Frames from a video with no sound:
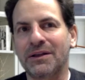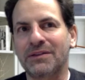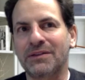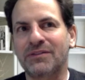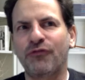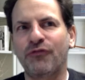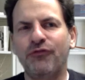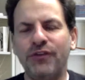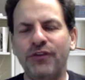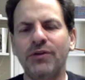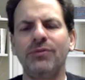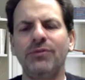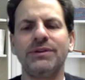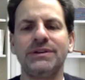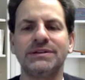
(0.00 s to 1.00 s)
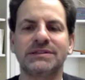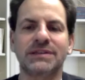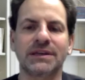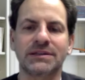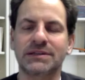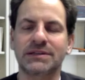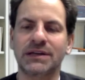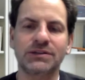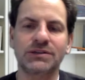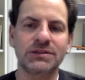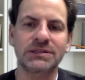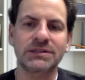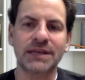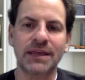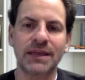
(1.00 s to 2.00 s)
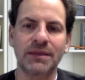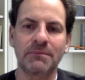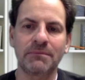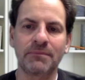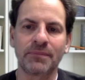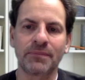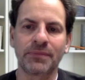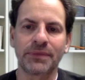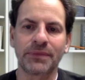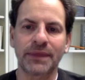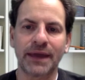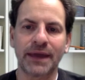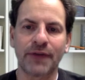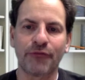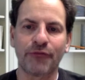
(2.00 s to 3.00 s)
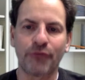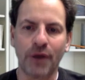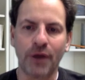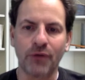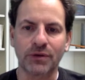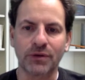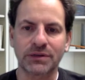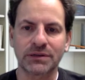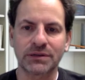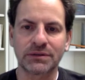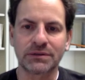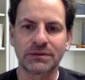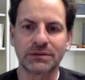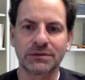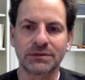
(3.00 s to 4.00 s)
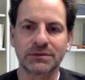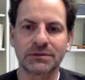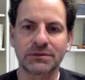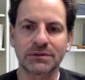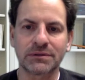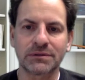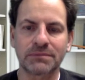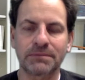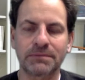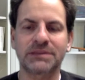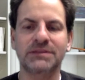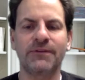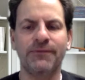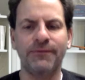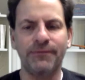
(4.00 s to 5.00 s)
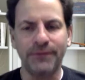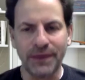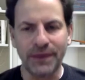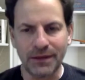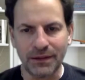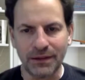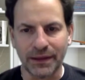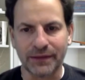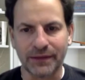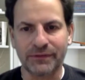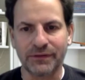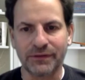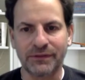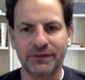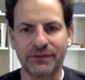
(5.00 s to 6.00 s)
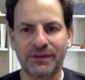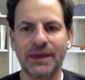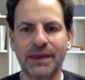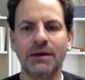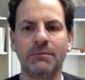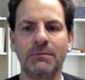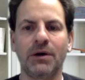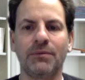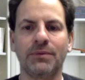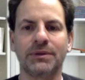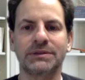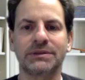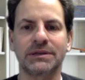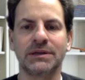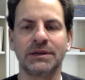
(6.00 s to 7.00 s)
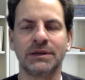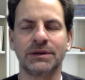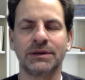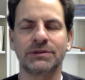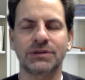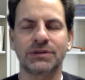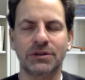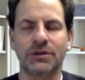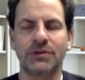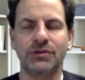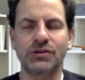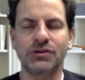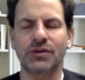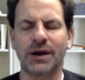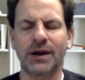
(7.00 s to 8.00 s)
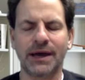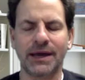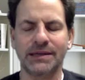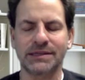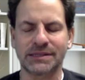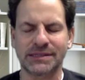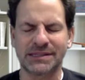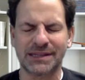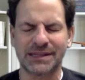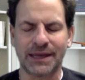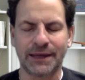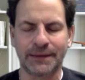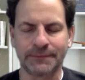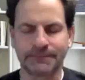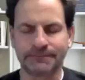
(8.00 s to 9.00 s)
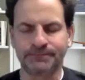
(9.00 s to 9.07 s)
to feel these things, not just say them out of rote, but to feel it, to take a moment to close your eyes and say,